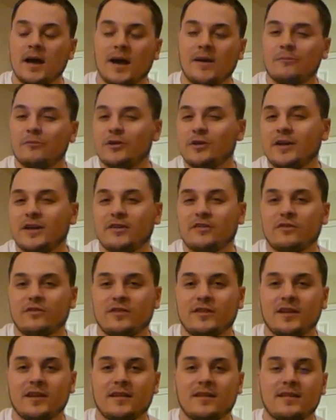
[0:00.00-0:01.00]
I'm really
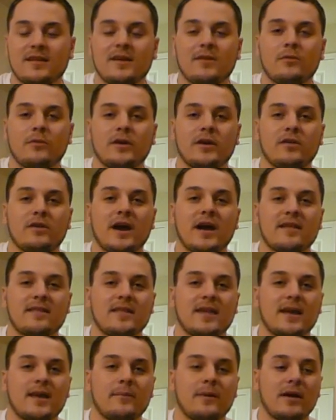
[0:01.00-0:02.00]
interested to see what you guys
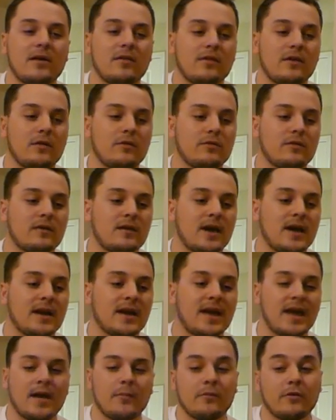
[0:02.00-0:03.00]
think about those kind
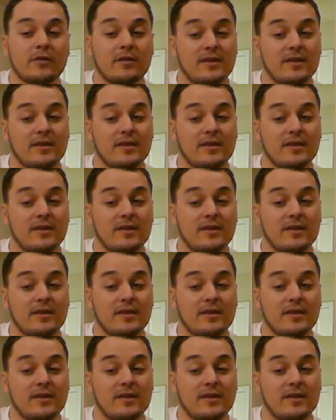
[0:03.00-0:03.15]
of cameras,